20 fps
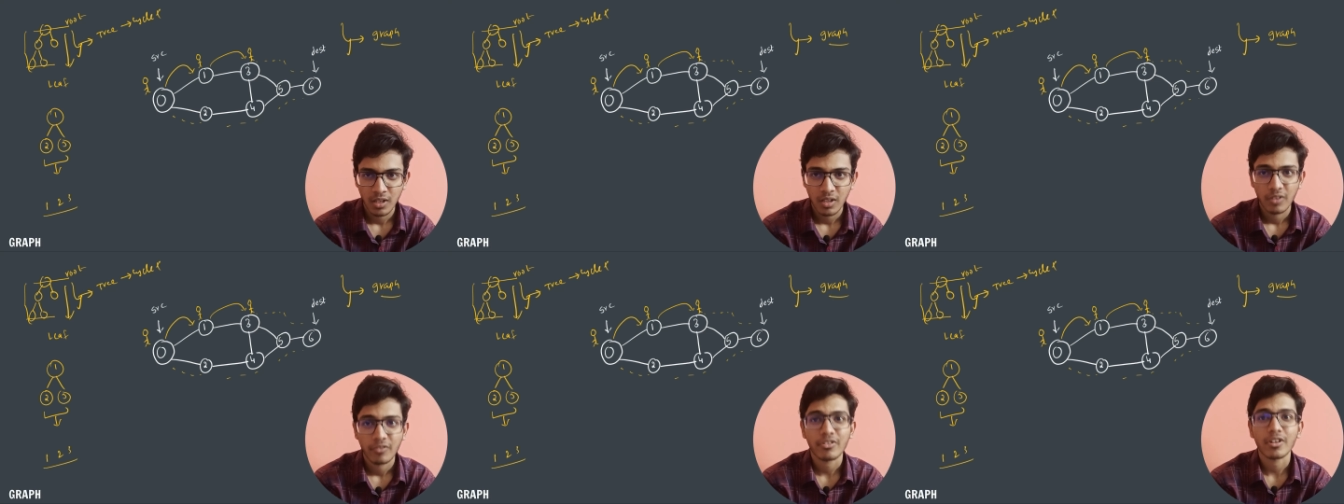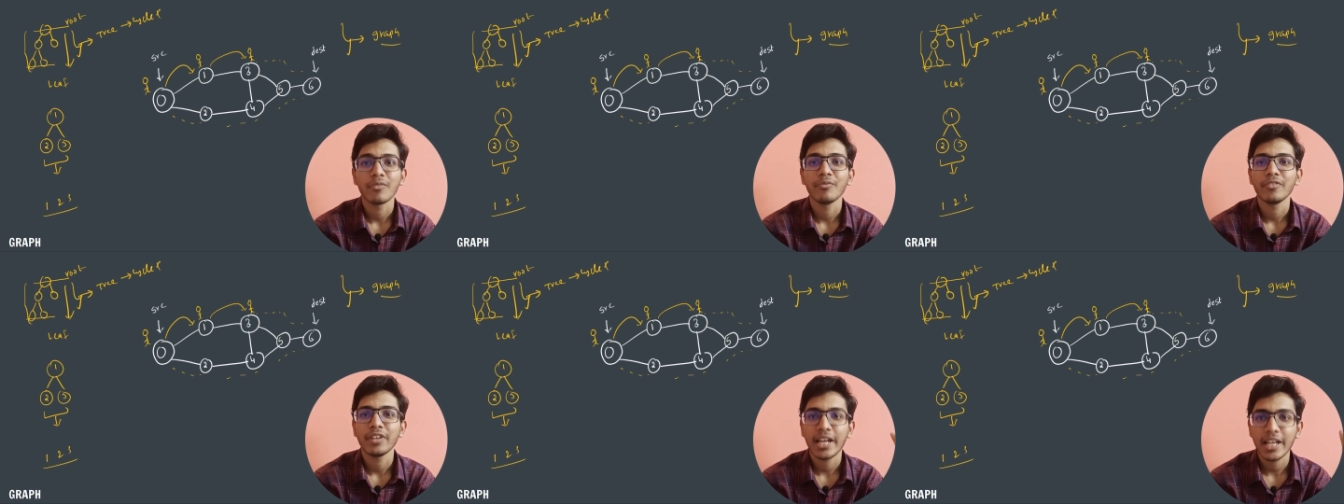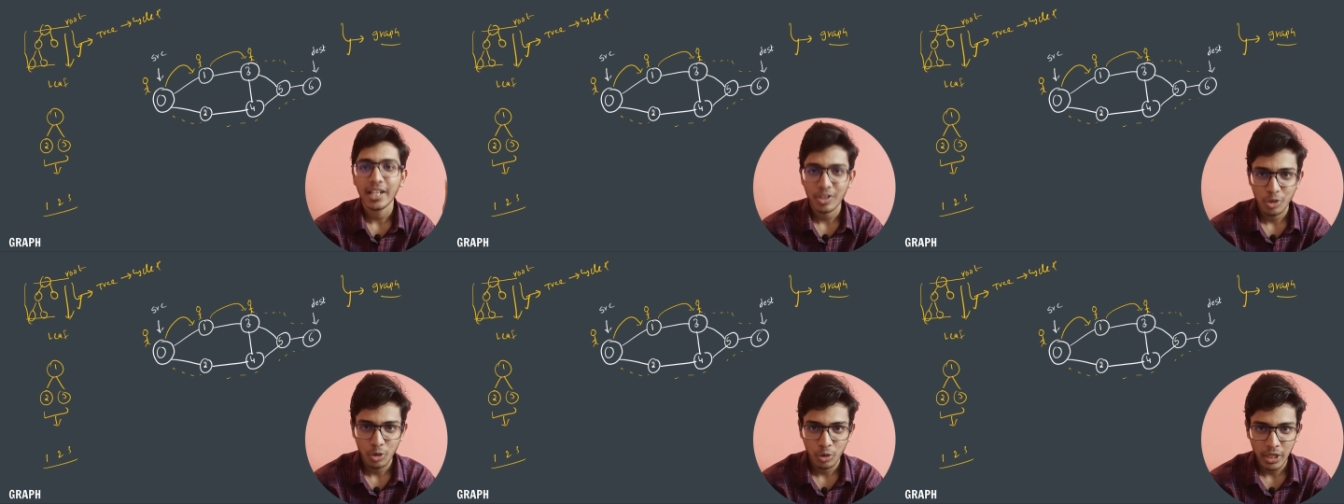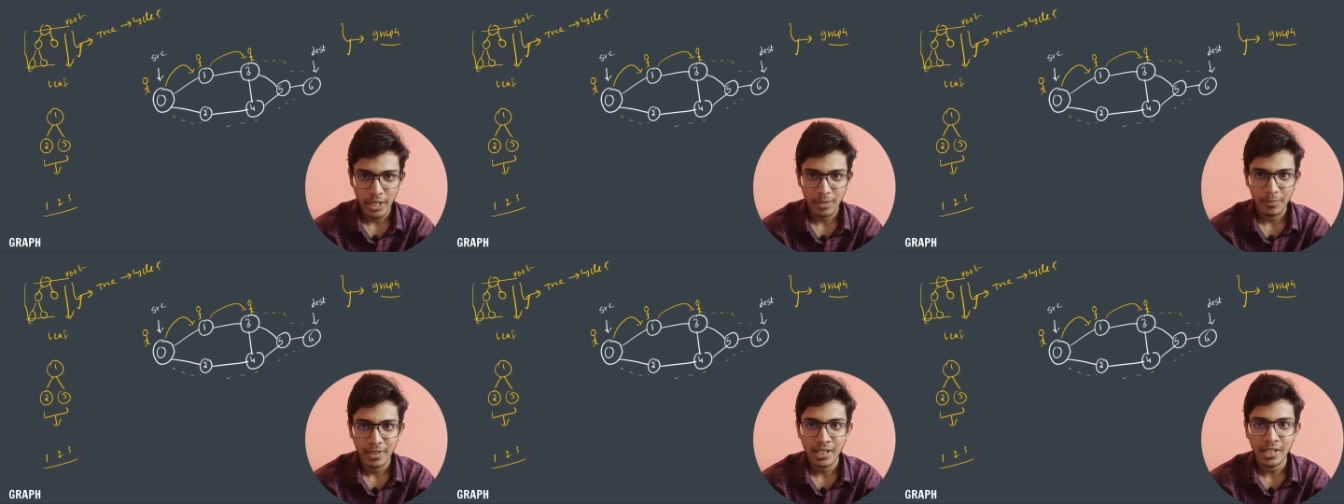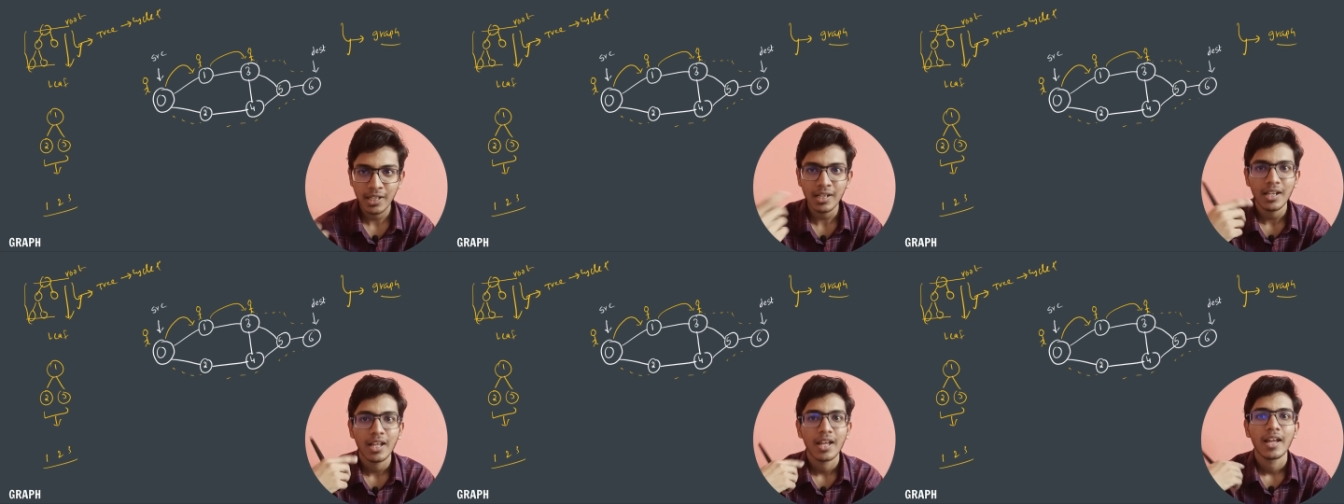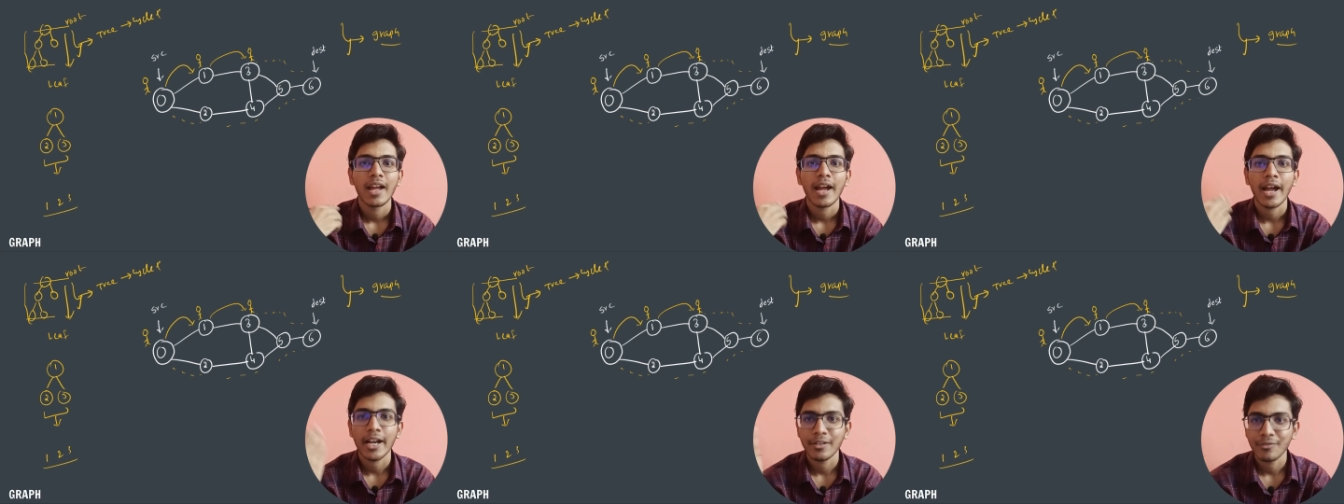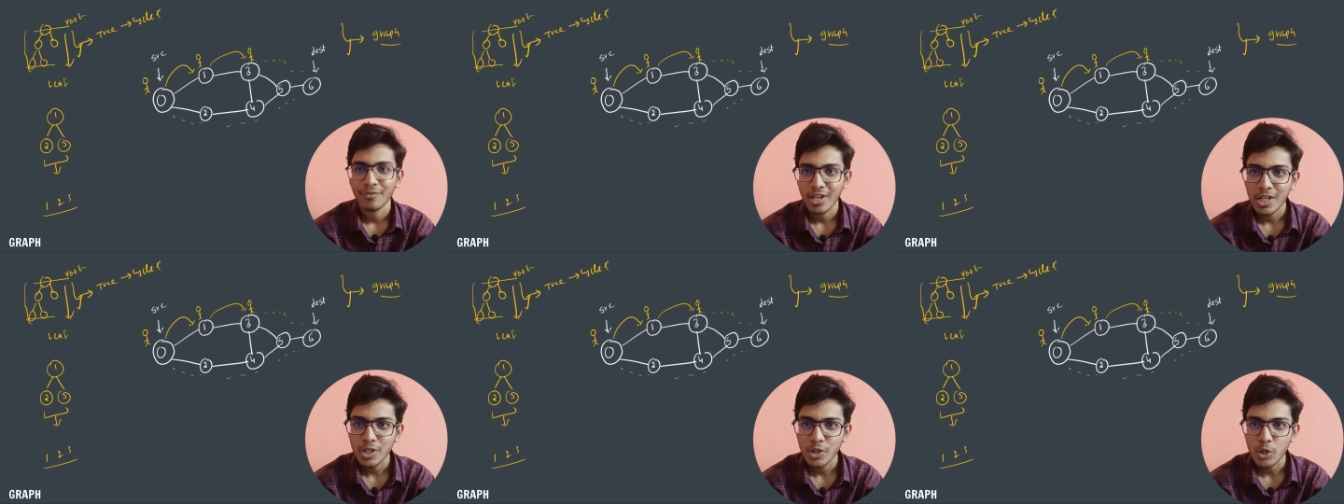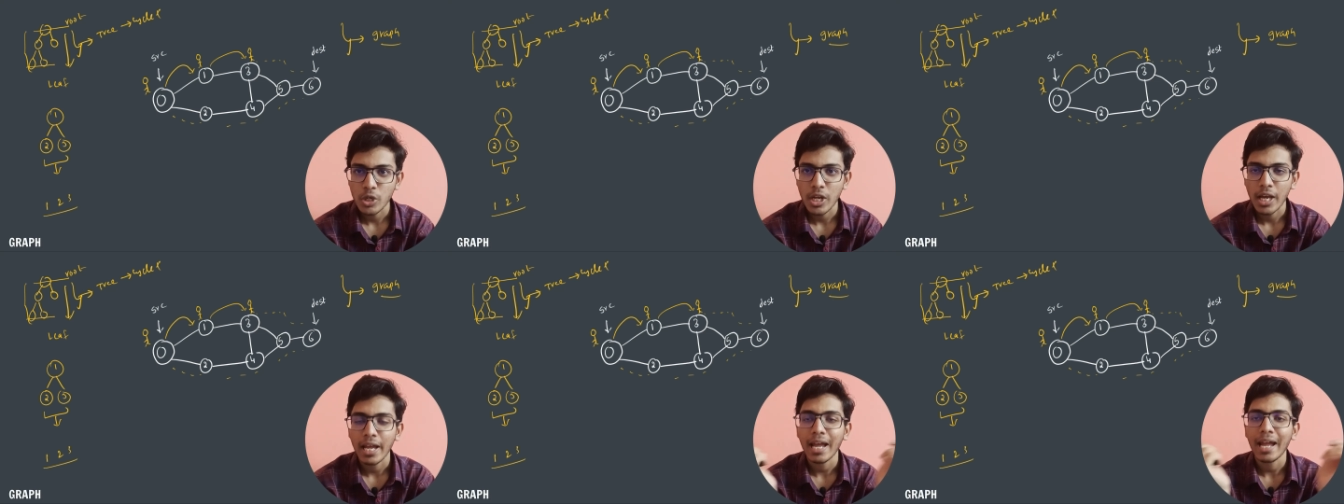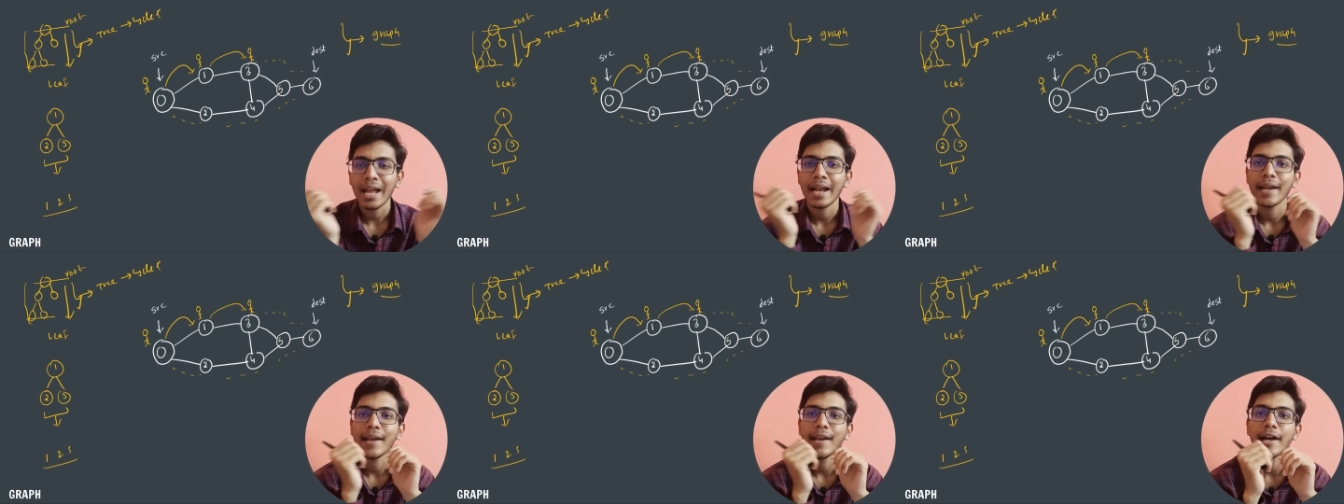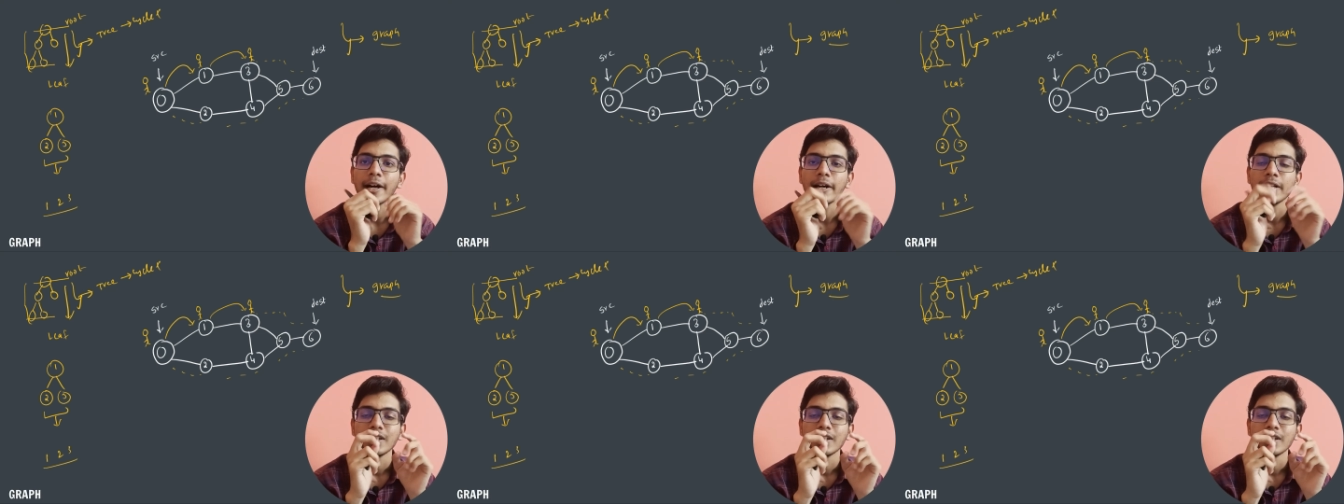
From where should I begin and where should I end?